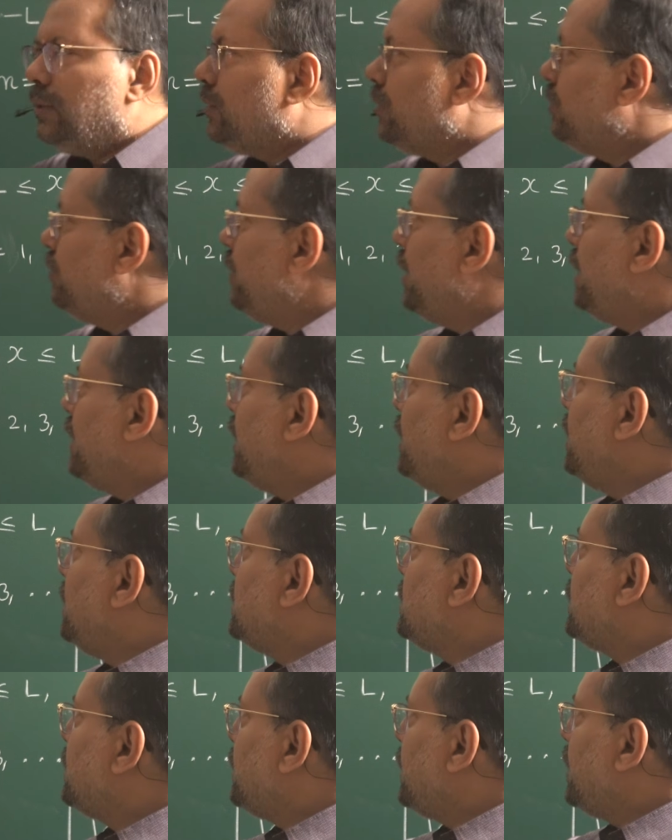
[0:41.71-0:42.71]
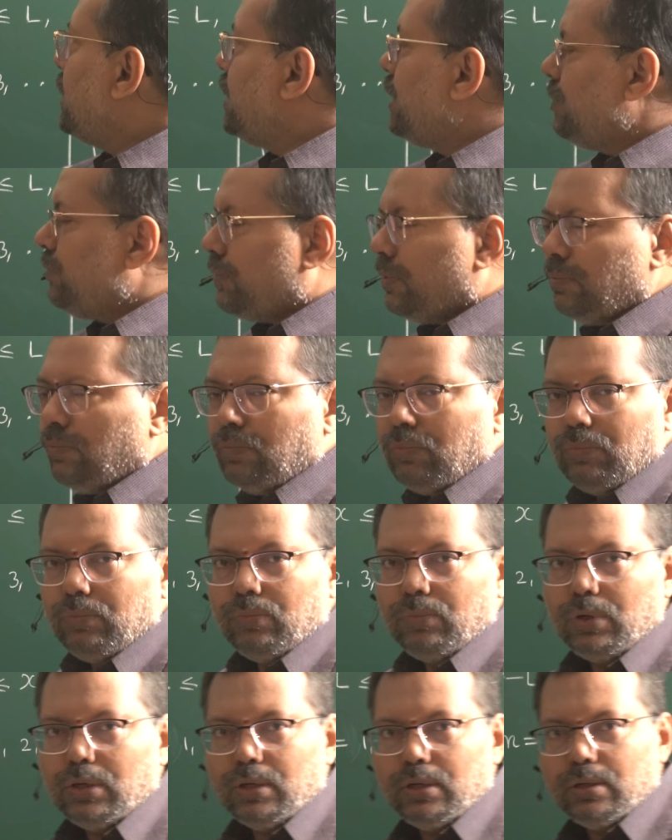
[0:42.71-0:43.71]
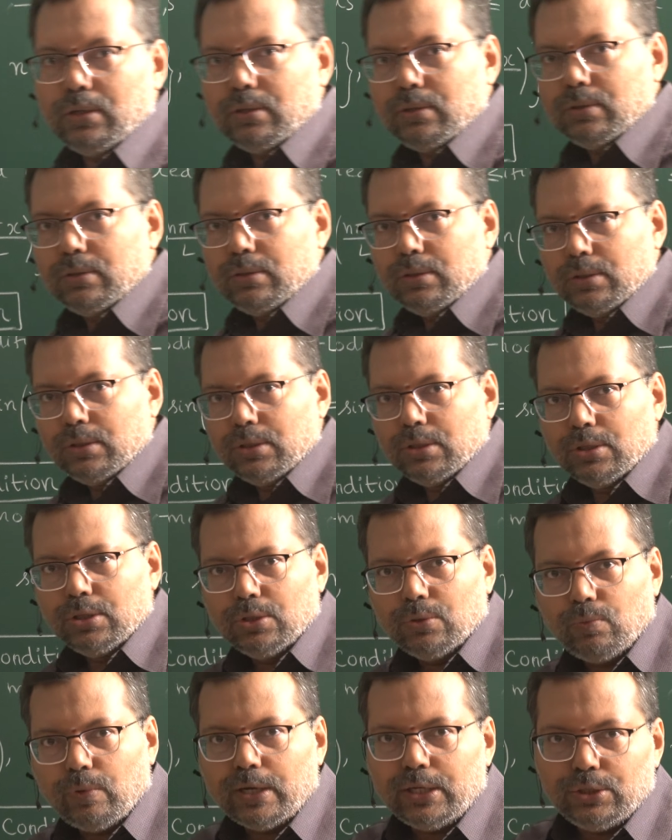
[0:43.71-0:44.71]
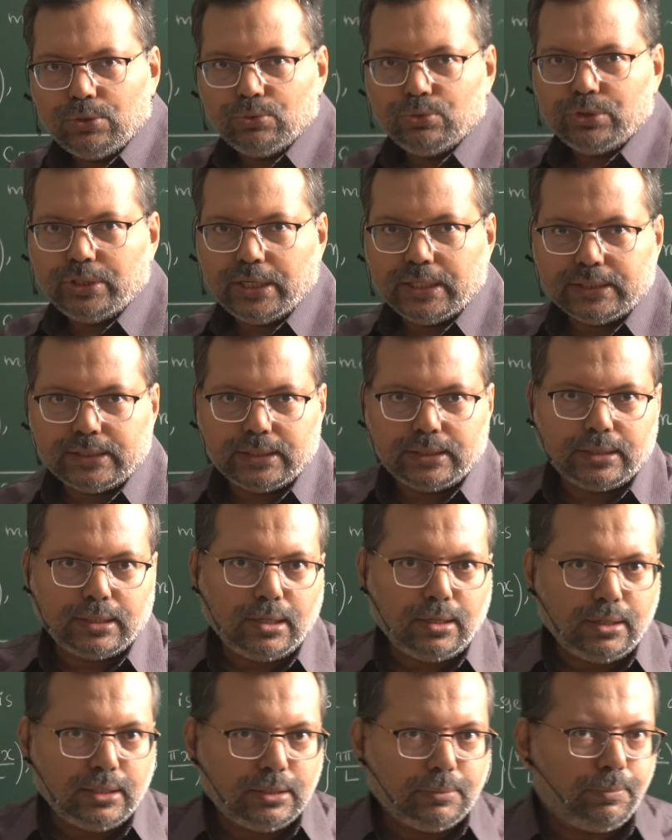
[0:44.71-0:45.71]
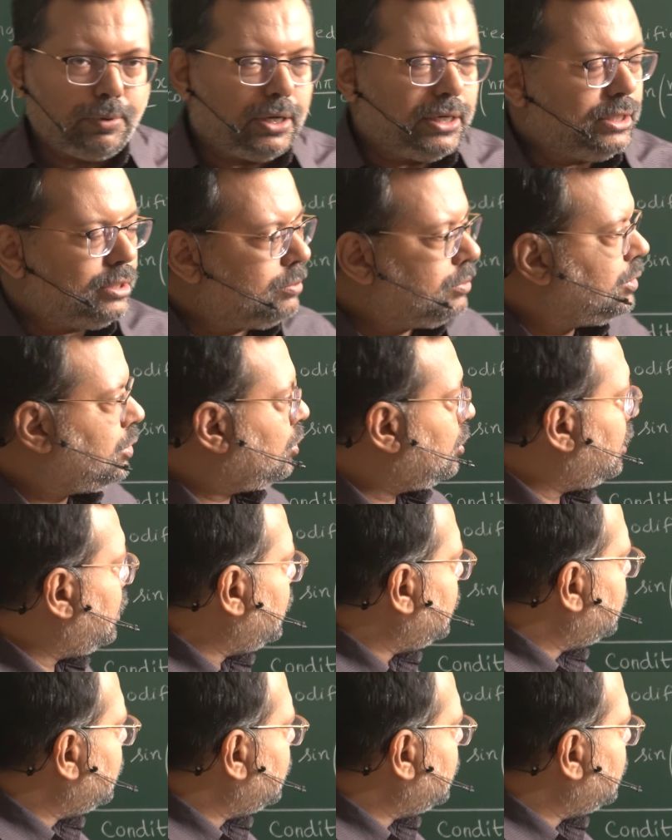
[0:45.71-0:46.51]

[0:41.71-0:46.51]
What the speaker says: when n is running from 1, 2, 3, etc. And the point to be noted